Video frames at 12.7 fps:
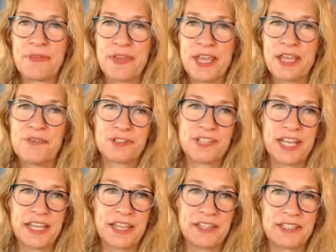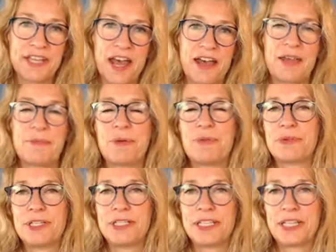Thank you for taking the time. I
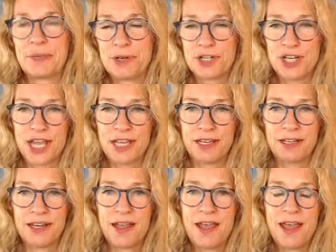really appreciate it.